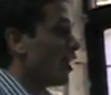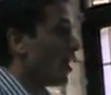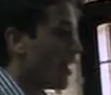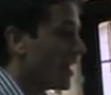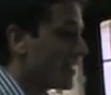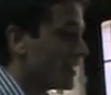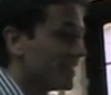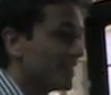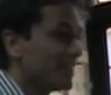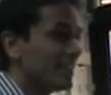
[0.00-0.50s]

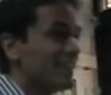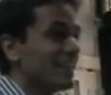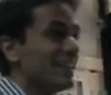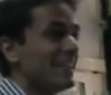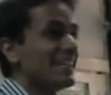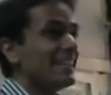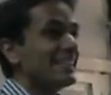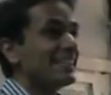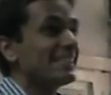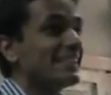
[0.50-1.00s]
hot,
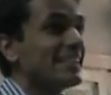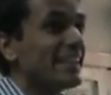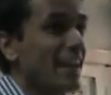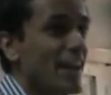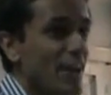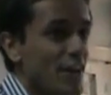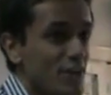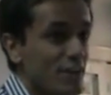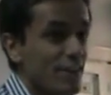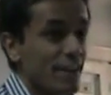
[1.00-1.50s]

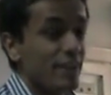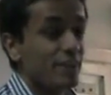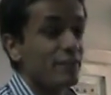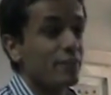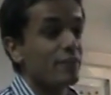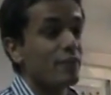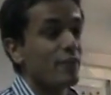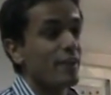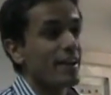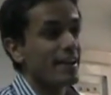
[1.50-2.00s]
scared, and
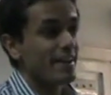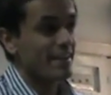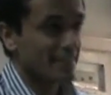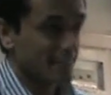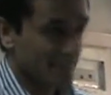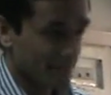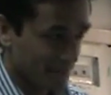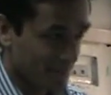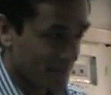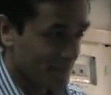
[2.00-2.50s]
afraid.
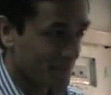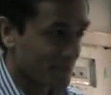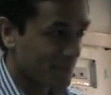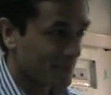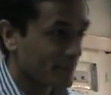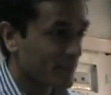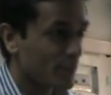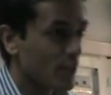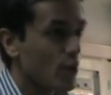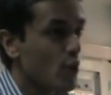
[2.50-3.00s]

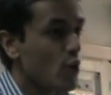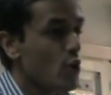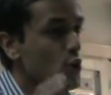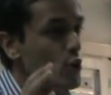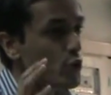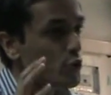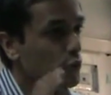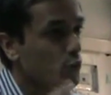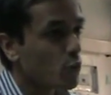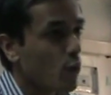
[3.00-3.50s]

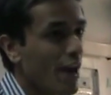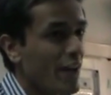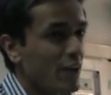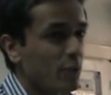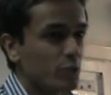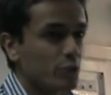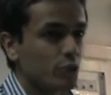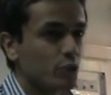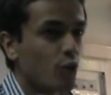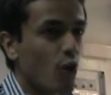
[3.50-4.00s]
Sweat
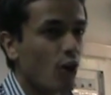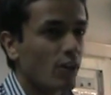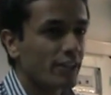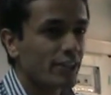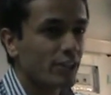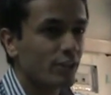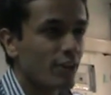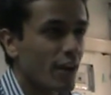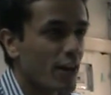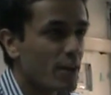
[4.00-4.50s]
was
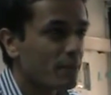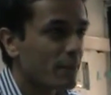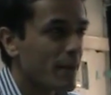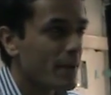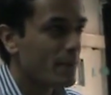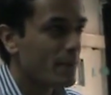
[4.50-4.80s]
crawling around my